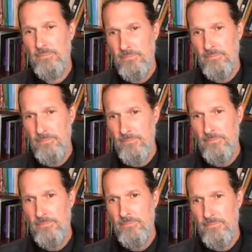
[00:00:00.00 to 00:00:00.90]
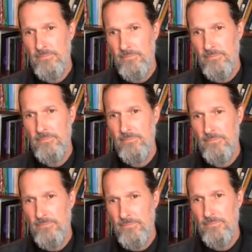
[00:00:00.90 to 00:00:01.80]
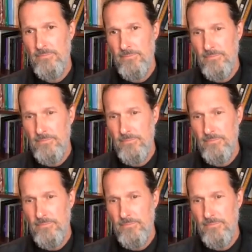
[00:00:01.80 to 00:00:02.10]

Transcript: [no speech]